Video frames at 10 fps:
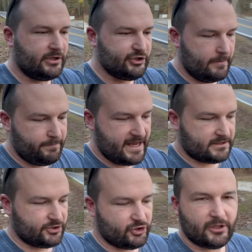to jump back
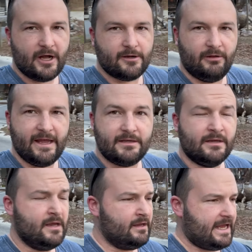to Chicagoland
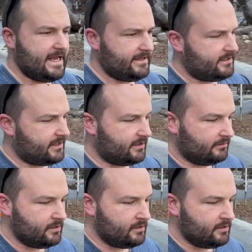and uh,